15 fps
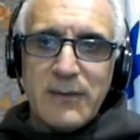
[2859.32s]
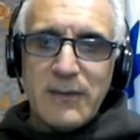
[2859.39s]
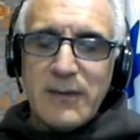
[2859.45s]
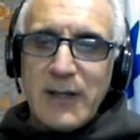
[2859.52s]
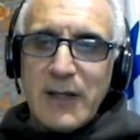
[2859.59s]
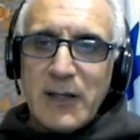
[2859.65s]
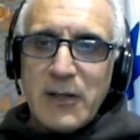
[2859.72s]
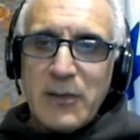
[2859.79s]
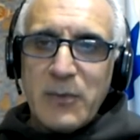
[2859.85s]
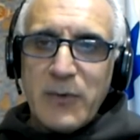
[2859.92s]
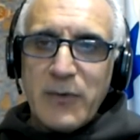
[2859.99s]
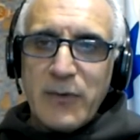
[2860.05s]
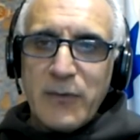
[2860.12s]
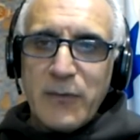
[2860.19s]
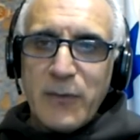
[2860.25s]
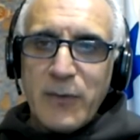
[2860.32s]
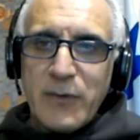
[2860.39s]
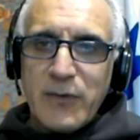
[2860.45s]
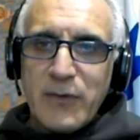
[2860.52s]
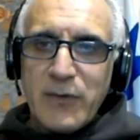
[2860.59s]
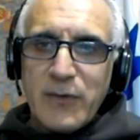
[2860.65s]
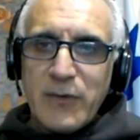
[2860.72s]
England was the
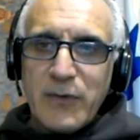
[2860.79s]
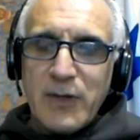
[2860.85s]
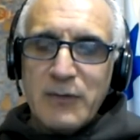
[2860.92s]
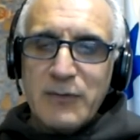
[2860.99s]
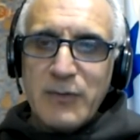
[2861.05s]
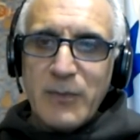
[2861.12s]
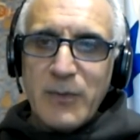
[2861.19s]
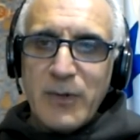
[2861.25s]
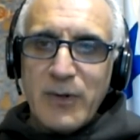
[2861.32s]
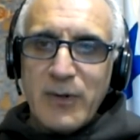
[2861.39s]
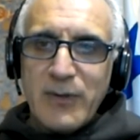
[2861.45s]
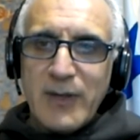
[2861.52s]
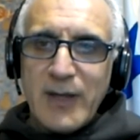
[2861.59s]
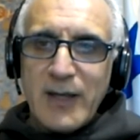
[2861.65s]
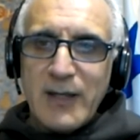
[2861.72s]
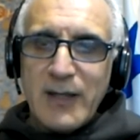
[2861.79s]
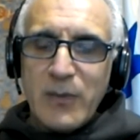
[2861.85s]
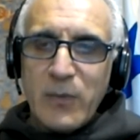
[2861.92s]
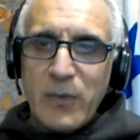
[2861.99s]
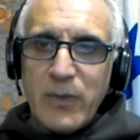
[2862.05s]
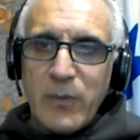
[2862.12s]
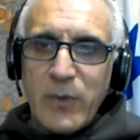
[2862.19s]
first country where that in
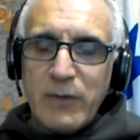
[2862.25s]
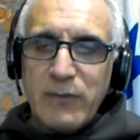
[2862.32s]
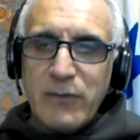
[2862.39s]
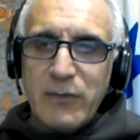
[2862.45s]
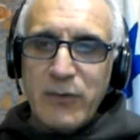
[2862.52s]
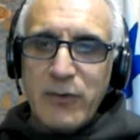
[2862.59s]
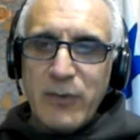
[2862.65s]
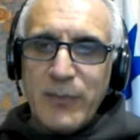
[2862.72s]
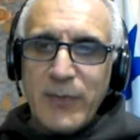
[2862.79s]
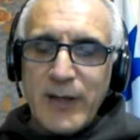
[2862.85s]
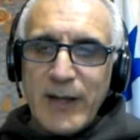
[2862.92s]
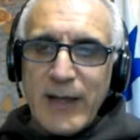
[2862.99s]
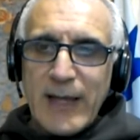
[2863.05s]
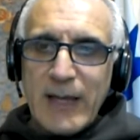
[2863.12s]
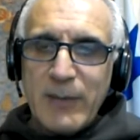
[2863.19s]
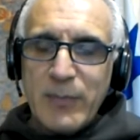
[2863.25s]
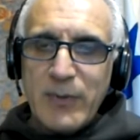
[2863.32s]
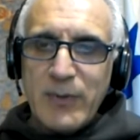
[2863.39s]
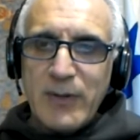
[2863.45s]
Western Europe that happened,